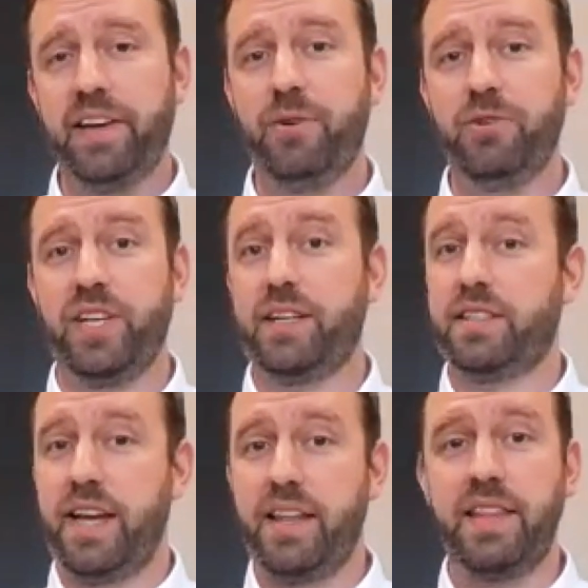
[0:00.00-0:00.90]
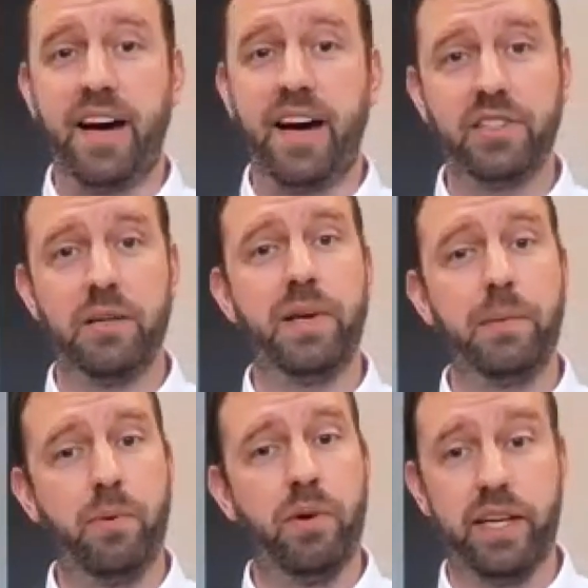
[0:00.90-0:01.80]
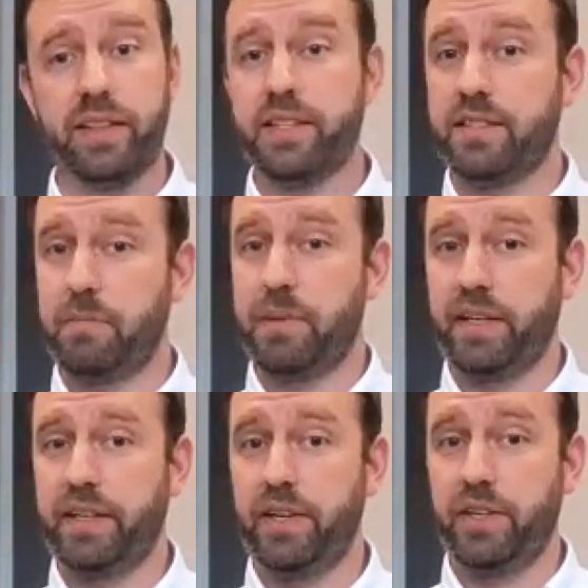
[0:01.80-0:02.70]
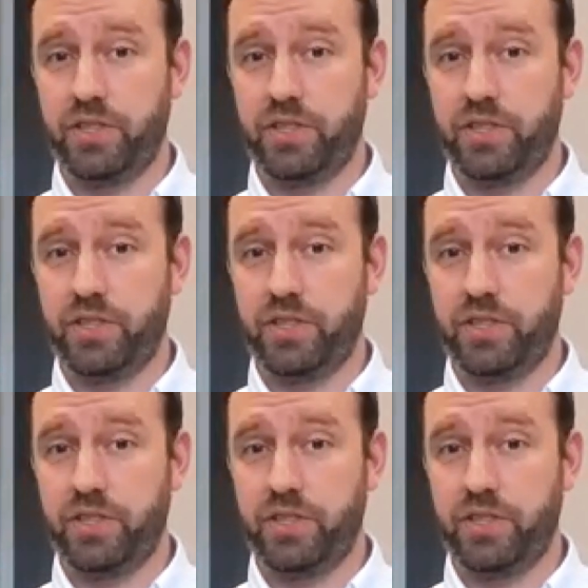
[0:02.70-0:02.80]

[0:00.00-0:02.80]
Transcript: it was like 10,000 people were like, this is a big deal.